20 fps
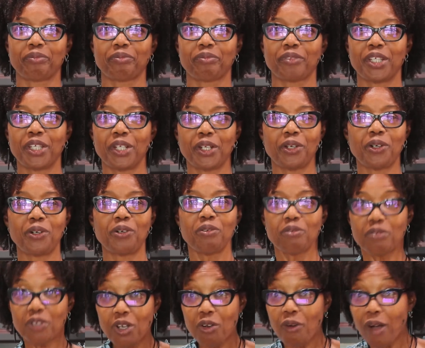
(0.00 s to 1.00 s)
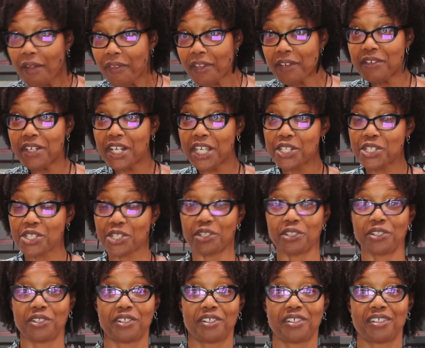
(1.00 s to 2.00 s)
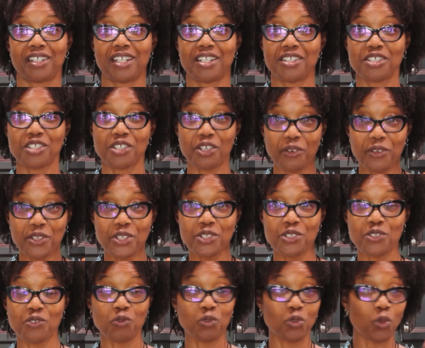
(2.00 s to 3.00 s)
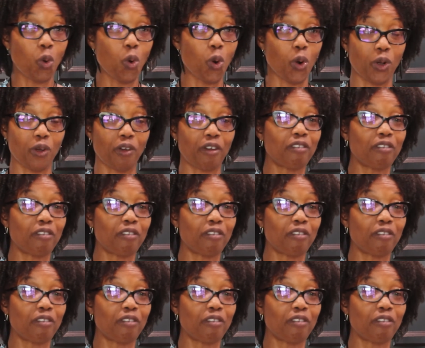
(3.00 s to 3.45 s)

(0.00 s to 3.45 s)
You know, go out there in nature and just go and talk.